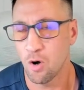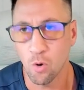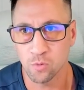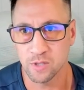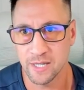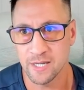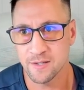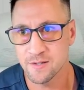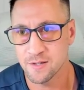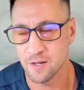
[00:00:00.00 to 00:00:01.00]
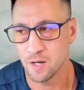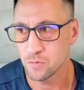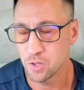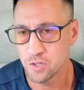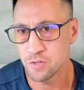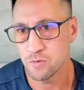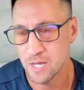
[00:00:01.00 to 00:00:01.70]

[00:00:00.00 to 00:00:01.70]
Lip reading: cold leads. Could you?